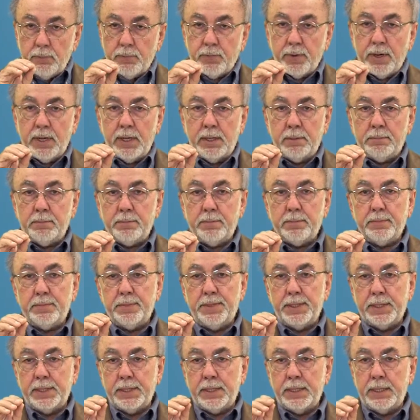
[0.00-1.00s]
from
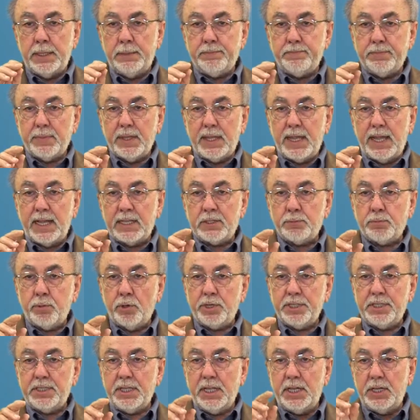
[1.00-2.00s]
the
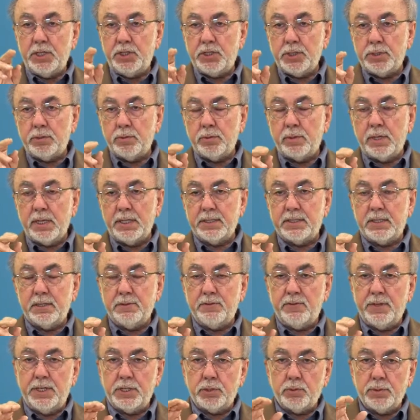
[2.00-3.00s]
exploitation to
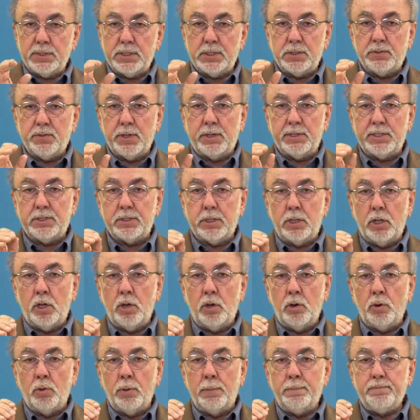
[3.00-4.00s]
conservation, which is very
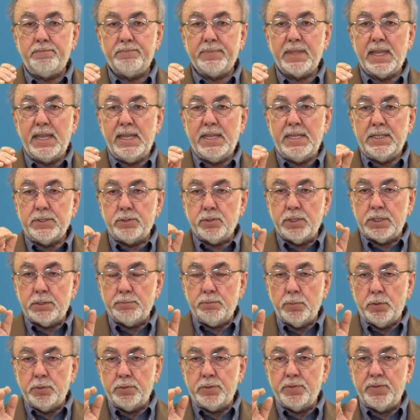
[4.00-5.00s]
slow. So
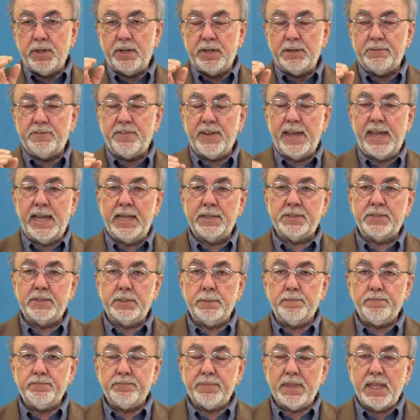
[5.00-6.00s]
it moves very fast.